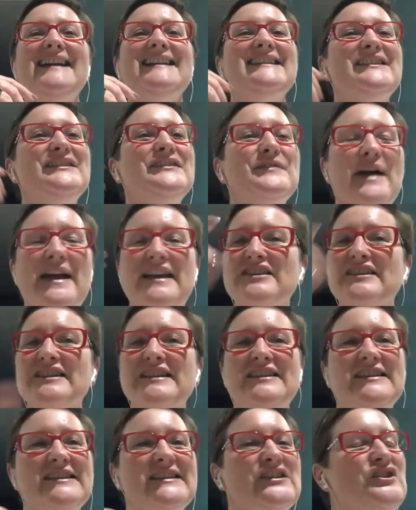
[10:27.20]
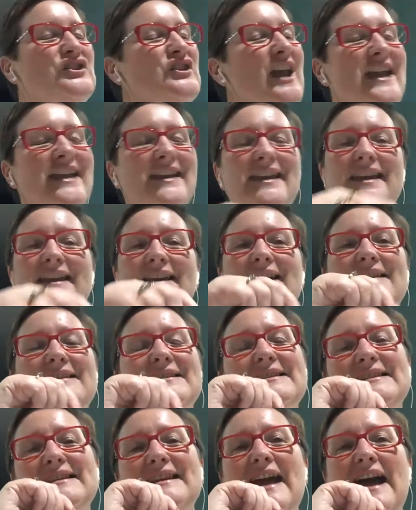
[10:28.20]
to actually just check in and
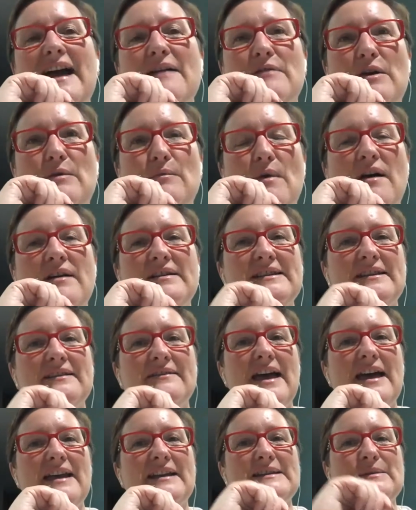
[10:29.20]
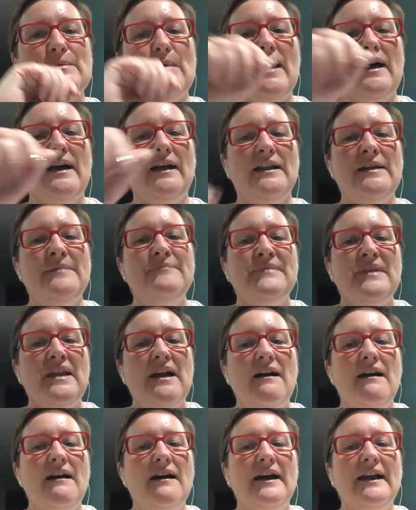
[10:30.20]
see how I was and that as well,
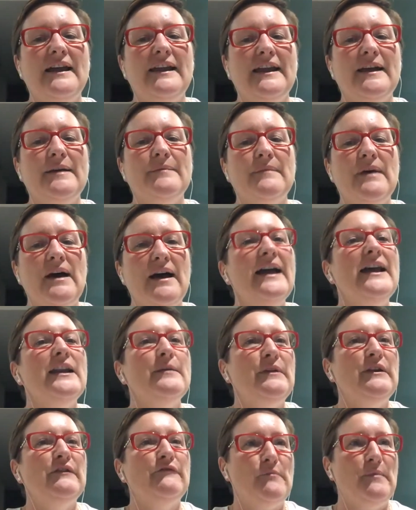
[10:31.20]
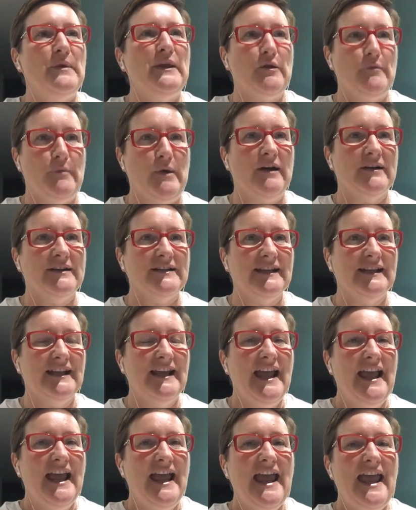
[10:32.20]
I had a bit of a pity party,
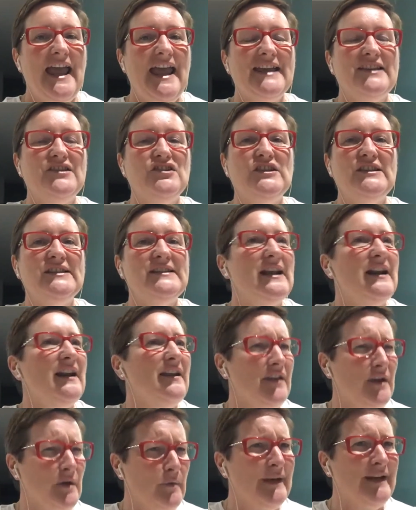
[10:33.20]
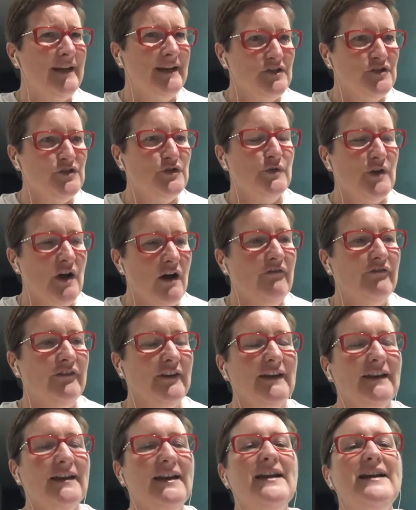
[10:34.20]
and she said, I think we need to do
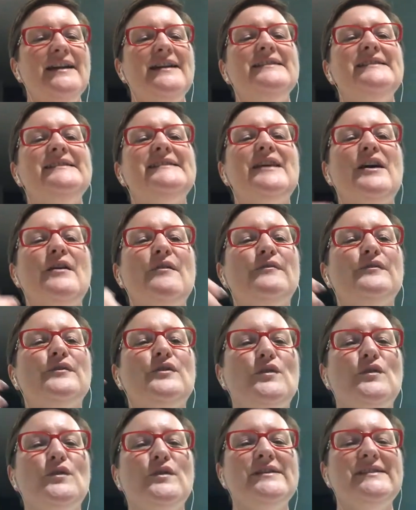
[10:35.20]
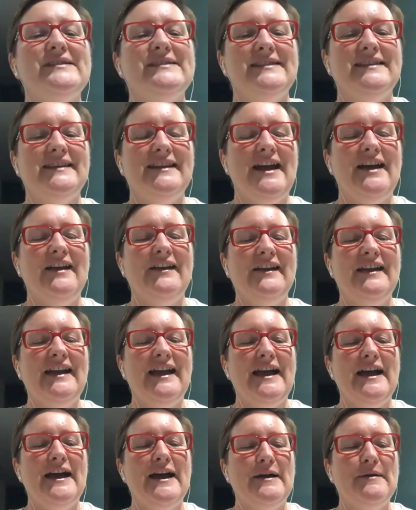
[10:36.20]
coffee. So of course, you
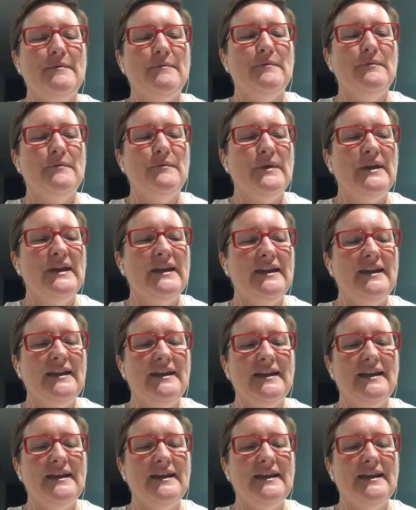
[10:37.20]
know, we